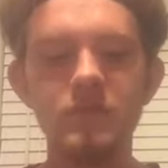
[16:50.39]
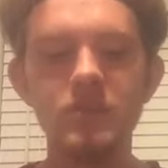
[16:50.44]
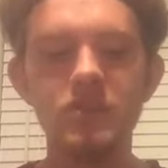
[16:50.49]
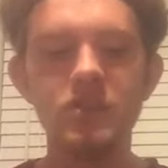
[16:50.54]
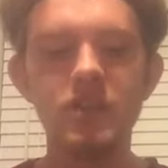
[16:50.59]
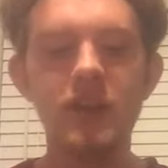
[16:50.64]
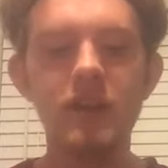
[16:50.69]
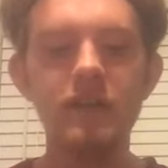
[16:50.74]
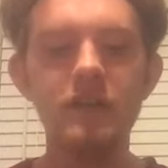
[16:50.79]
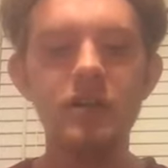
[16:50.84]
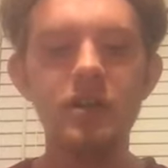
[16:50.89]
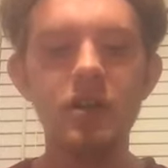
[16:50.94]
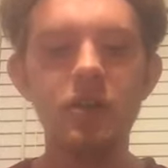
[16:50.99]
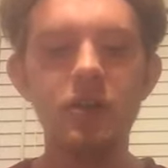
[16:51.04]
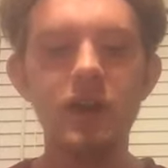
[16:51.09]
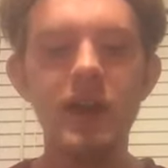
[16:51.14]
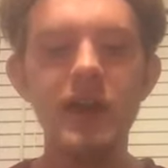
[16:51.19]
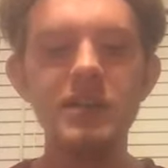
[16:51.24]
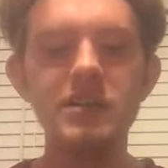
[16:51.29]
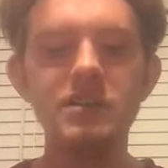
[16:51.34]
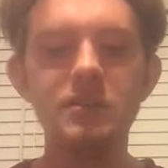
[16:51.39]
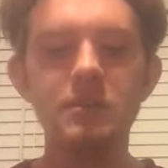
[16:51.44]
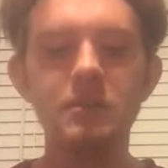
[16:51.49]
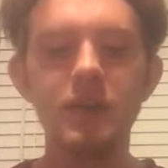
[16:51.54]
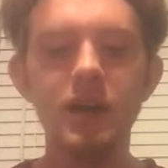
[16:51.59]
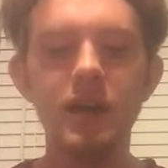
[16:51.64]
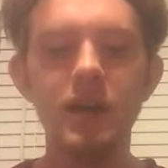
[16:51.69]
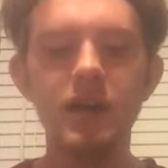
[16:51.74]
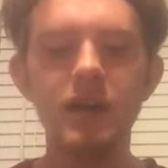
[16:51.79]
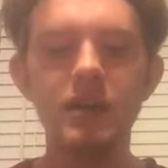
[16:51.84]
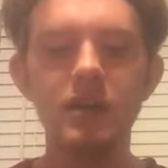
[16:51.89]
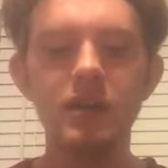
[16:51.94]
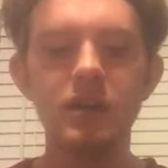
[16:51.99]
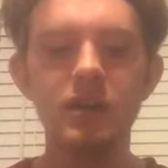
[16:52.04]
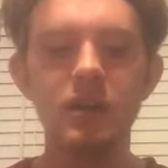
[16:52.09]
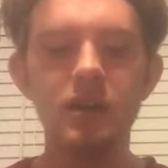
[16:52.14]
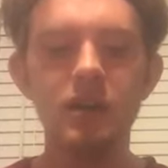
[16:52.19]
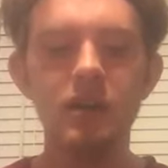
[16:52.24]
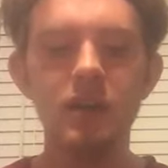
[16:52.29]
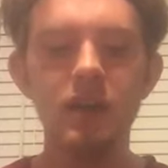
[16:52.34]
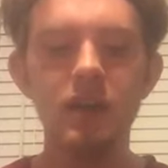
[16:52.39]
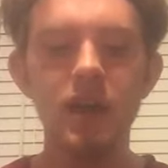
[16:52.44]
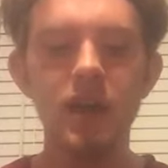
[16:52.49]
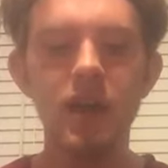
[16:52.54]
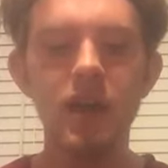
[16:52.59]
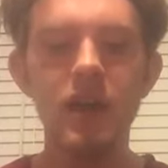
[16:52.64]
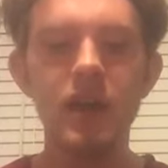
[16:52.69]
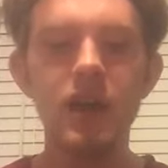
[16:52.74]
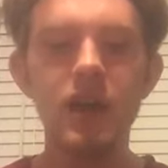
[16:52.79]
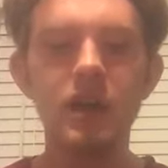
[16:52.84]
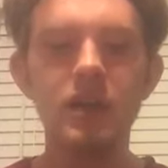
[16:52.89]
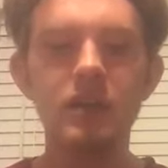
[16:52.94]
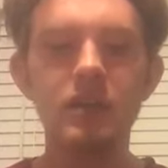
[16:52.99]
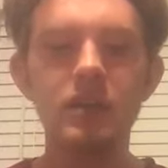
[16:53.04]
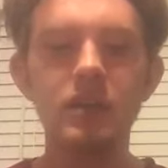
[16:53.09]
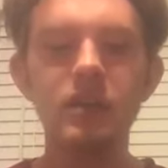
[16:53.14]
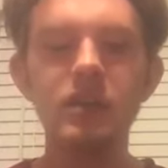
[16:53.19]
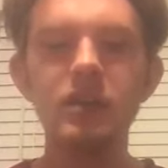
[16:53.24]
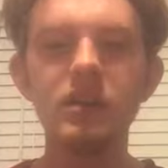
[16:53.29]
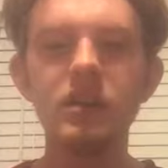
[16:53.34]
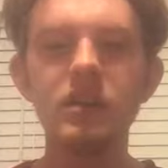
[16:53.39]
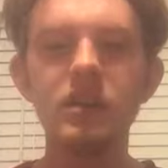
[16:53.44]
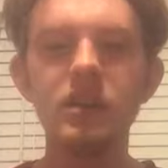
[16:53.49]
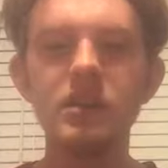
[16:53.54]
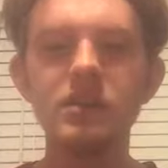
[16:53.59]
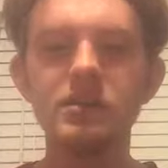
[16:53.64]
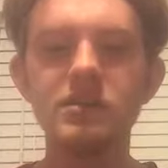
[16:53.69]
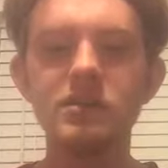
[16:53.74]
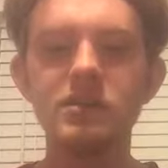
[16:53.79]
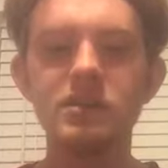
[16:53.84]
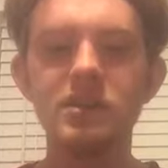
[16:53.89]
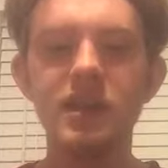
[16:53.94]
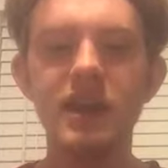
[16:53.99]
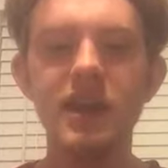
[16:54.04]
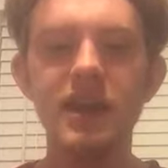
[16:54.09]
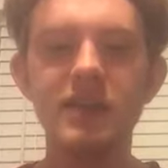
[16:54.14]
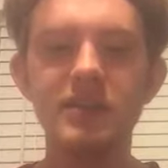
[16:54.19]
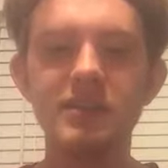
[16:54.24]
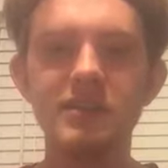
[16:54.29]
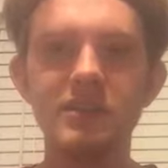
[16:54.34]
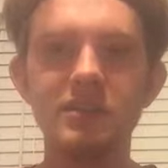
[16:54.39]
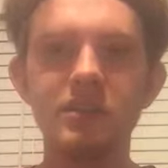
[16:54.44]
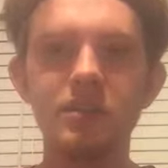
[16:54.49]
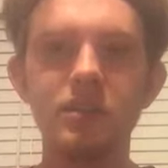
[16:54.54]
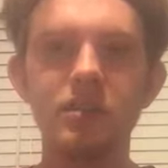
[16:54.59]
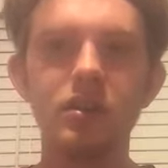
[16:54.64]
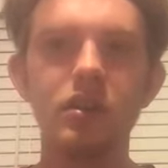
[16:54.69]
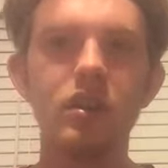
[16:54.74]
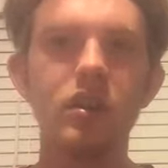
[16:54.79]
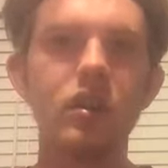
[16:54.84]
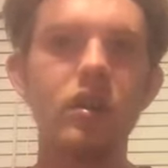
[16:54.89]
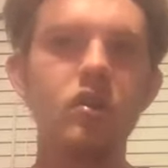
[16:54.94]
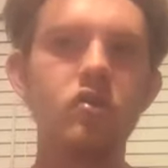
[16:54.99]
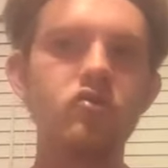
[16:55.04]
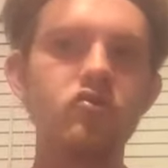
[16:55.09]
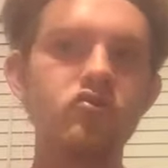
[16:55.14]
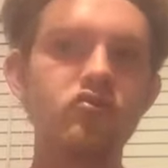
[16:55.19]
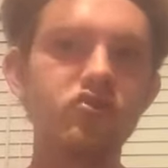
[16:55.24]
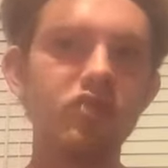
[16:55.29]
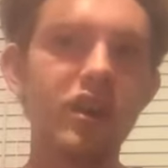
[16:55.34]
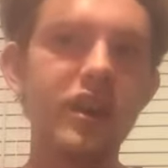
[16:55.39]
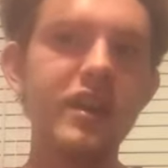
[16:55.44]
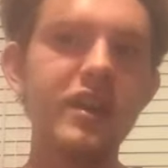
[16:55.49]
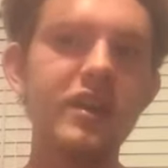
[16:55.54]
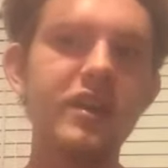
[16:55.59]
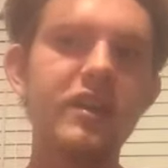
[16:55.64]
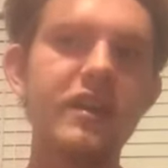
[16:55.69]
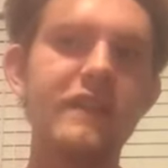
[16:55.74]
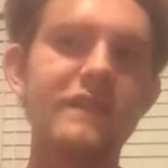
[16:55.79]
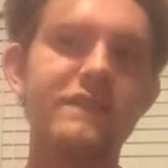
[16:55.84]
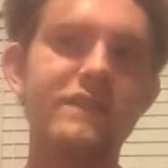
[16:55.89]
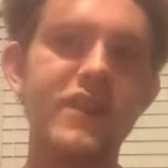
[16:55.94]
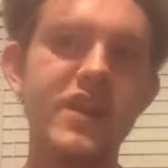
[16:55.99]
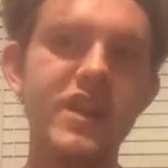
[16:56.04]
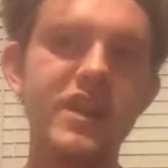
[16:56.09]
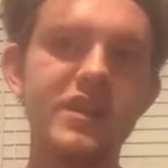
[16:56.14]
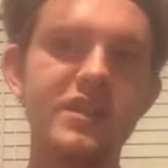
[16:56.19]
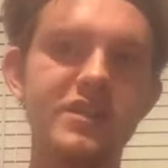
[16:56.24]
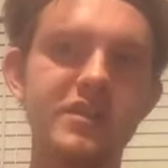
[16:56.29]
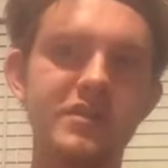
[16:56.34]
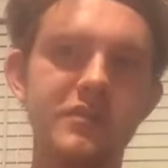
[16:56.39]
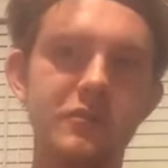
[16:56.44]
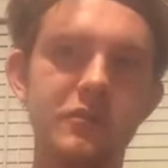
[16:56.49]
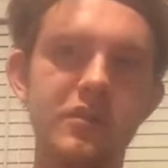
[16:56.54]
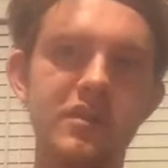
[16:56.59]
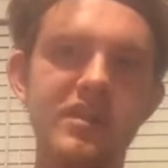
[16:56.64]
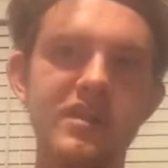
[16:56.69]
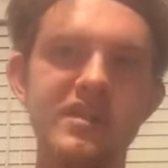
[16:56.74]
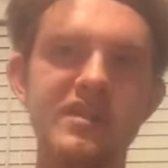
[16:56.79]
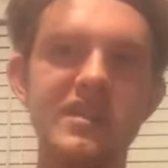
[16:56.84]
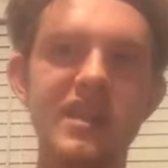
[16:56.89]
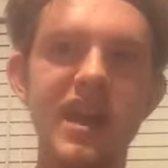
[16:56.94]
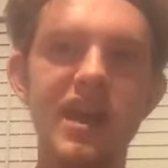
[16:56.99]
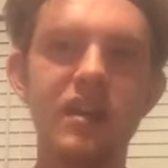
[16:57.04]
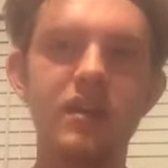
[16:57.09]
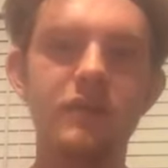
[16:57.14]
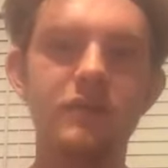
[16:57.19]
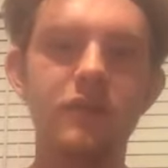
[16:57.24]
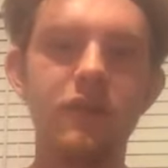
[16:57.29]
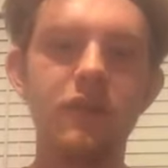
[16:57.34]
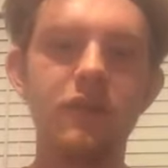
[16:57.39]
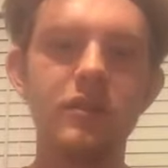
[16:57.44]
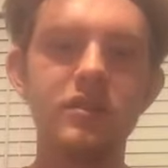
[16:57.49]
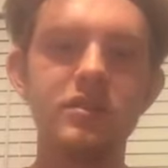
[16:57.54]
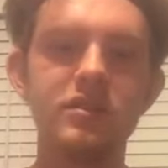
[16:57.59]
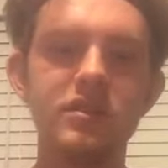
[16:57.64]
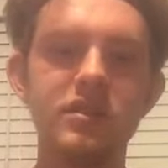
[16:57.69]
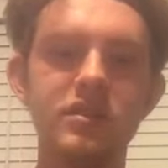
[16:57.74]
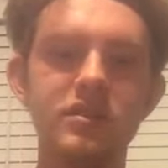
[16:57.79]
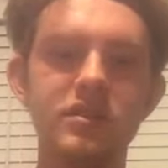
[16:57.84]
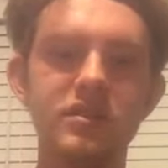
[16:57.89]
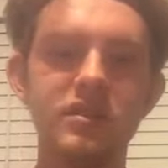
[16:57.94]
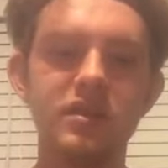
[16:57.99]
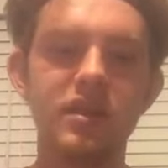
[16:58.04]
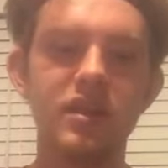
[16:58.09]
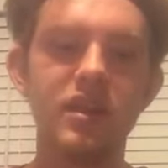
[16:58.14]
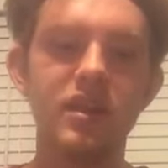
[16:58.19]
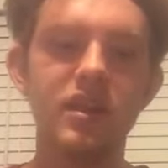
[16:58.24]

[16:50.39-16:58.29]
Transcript: Jericho has the bag, and he hits Cassidy right in the face with a sack of oranges,